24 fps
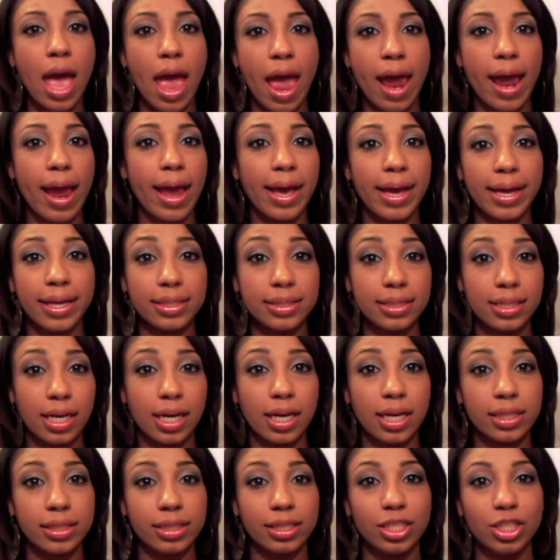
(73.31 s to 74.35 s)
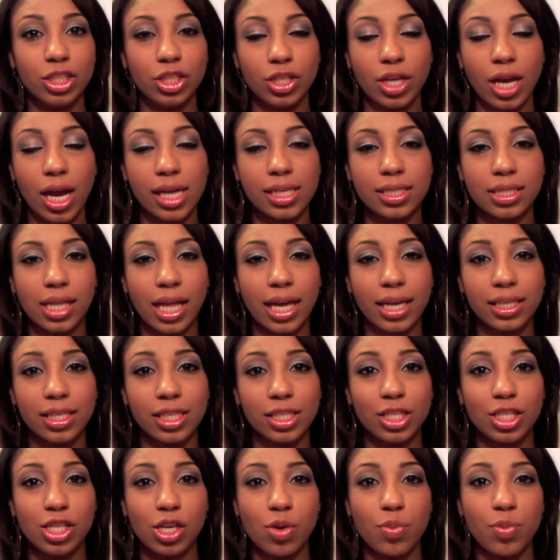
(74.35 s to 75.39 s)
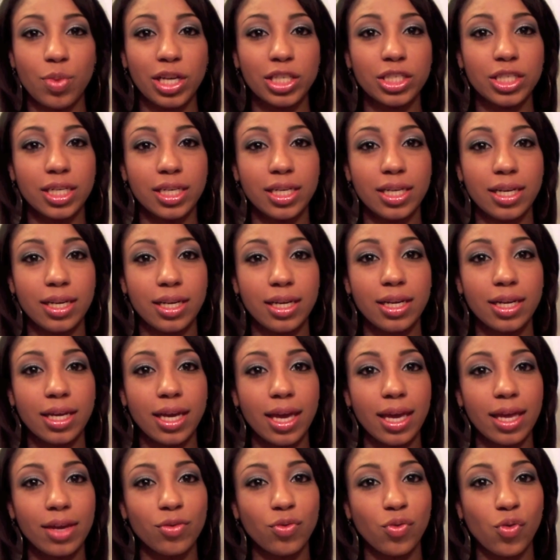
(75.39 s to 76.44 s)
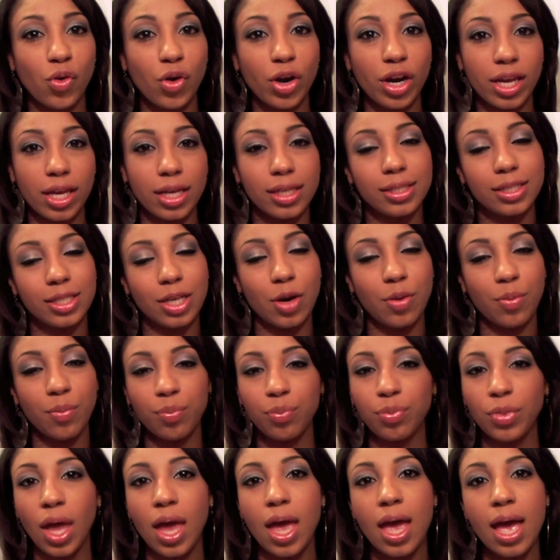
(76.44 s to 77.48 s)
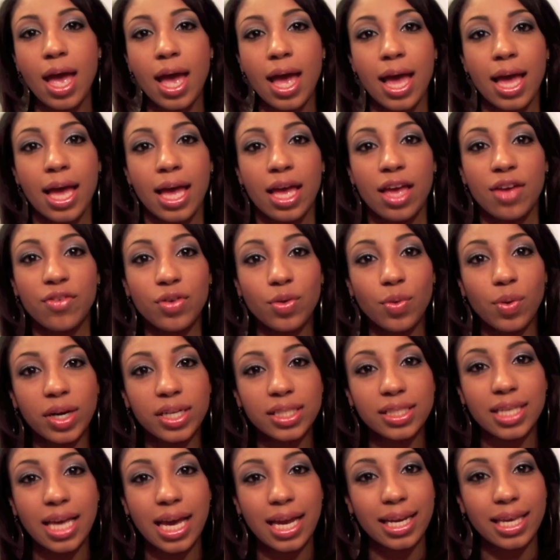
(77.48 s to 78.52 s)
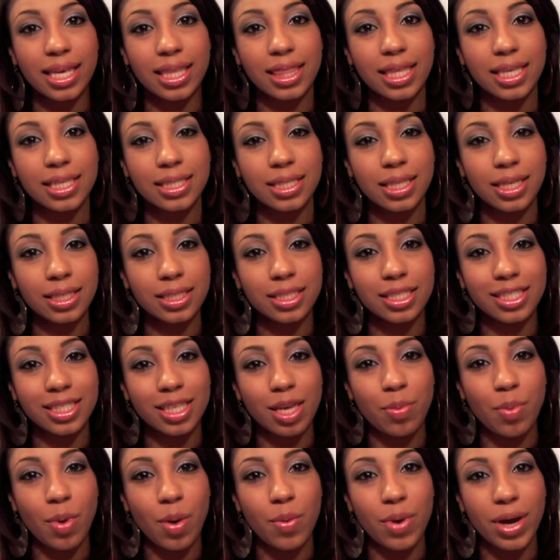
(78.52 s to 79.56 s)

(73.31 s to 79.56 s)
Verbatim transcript: And uh, since you guys liked it so much, I did it again for you. So, if you want to see how to get this look, just keep on